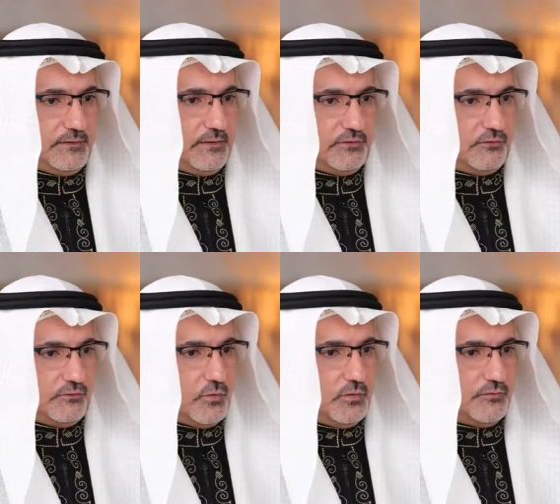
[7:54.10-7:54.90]
the
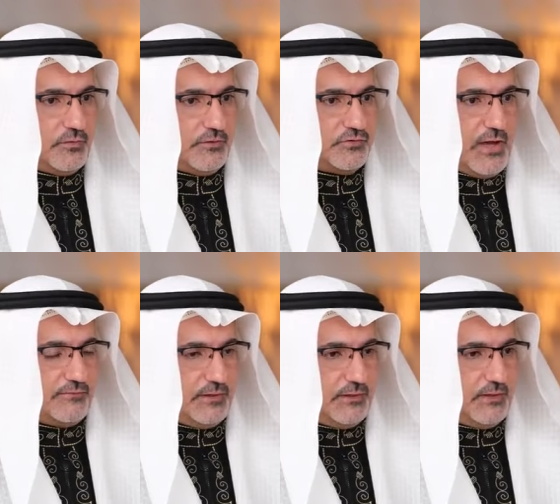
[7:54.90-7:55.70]
school of
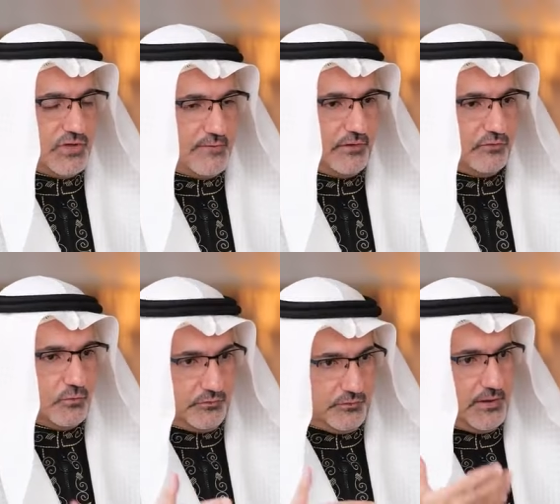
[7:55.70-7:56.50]
Shafi'i
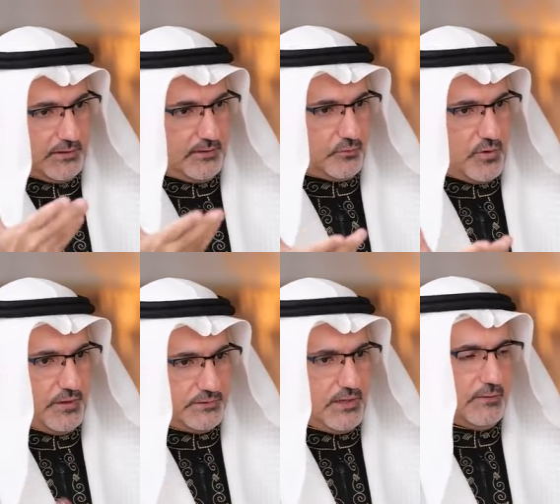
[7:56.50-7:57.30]
school started around
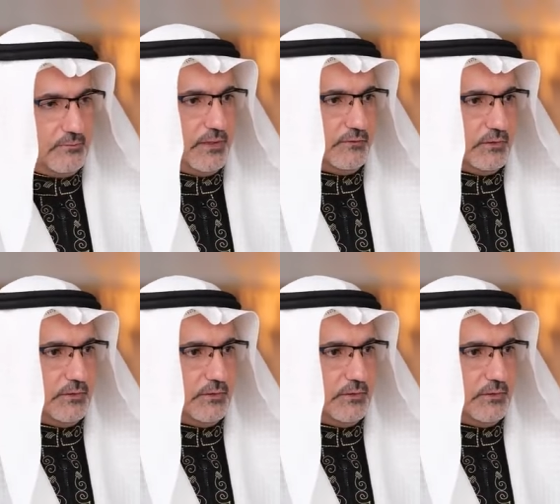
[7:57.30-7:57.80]
that time, basically.